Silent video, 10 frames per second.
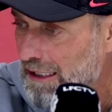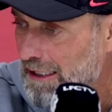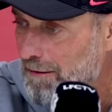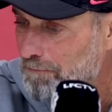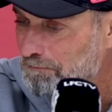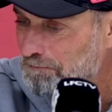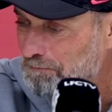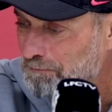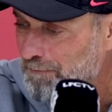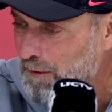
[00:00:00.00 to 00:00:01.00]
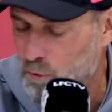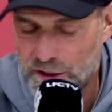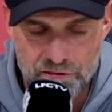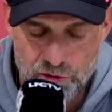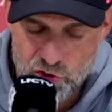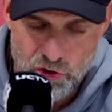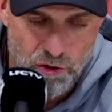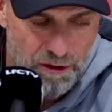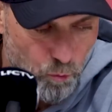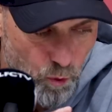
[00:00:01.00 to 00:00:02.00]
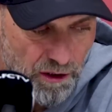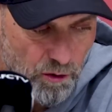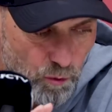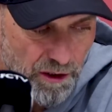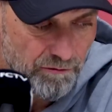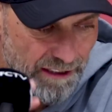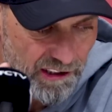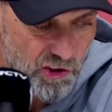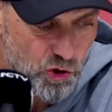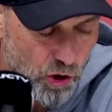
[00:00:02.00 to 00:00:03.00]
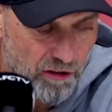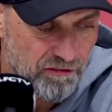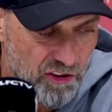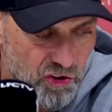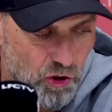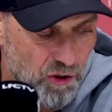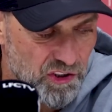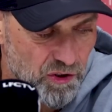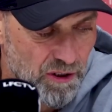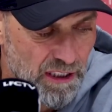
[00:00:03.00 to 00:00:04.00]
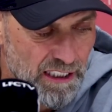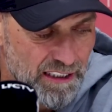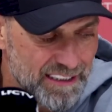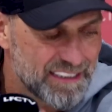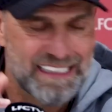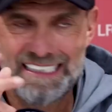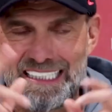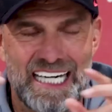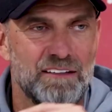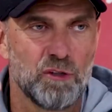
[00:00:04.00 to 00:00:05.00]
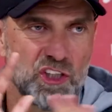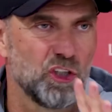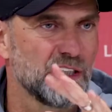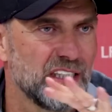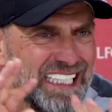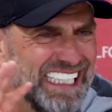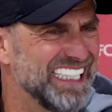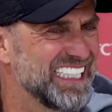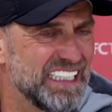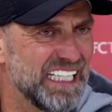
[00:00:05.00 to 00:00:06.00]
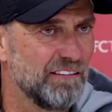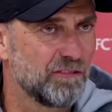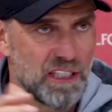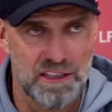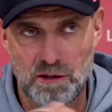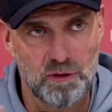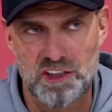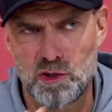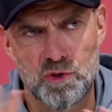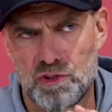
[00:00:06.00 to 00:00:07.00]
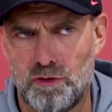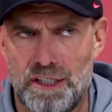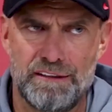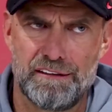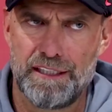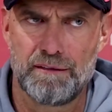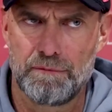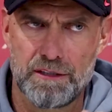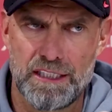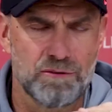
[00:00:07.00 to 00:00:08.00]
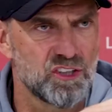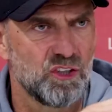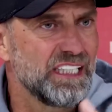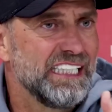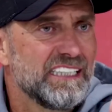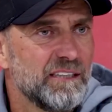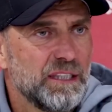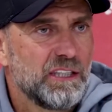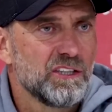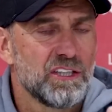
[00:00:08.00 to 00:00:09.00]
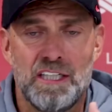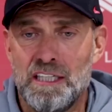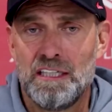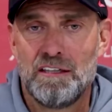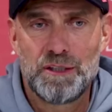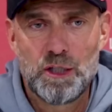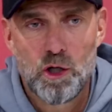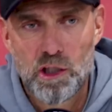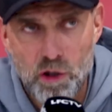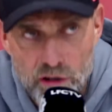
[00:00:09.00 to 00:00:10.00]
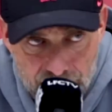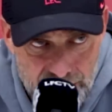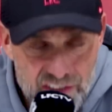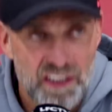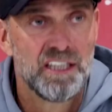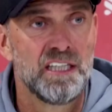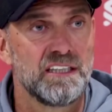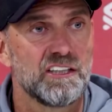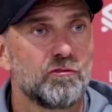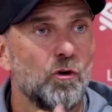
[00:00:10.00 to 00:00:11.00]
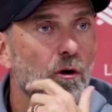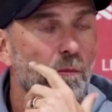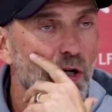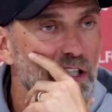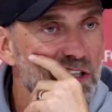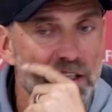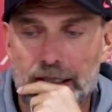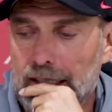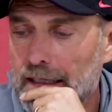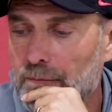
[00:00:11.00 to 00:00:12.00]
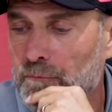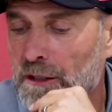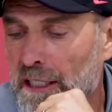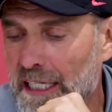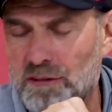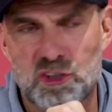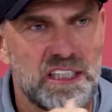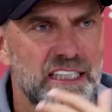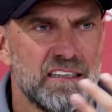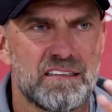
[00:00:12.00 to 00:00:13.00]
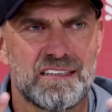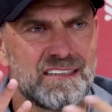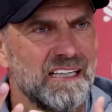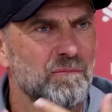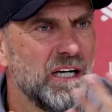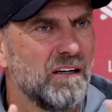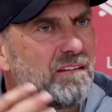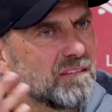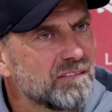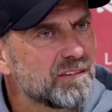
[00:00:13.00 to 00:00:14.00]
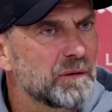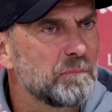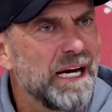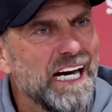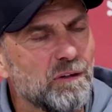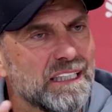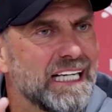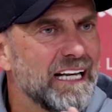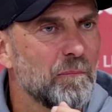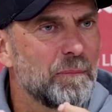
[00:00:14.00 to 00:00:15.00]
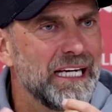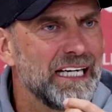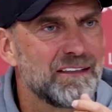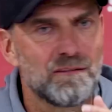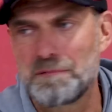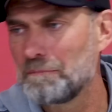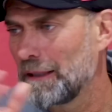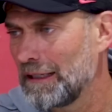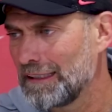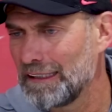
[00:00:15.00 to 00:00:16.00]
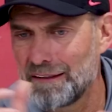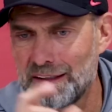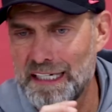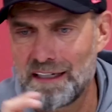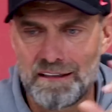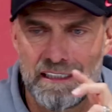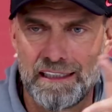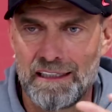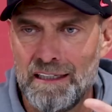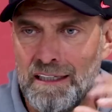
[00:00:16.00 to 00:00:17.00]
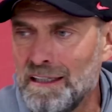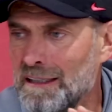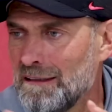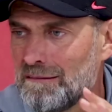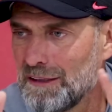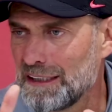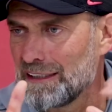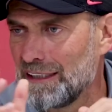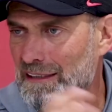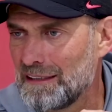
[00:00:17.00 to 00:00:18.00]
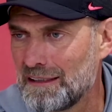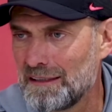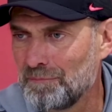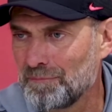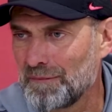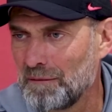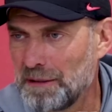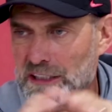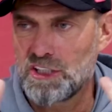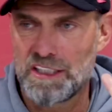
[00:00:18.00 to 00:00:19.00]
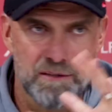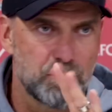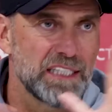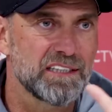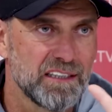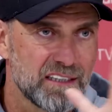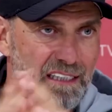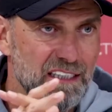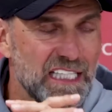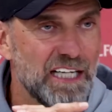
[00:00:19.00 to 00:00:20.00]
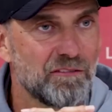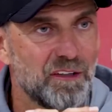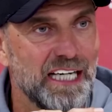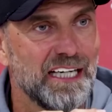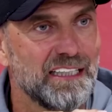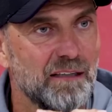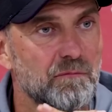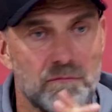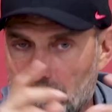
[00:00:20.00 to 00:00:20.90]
Um, wonderful story. Wonder, wonder, well deserved the story. So this day was not an easy day for us. No excuse for anything. It just was not easy because we all love this. These four boys, um, it was clear somehow you have to prepare it a little bit. You prepare here and there a little, what is it, pictures, presents, these kind of thing, and then,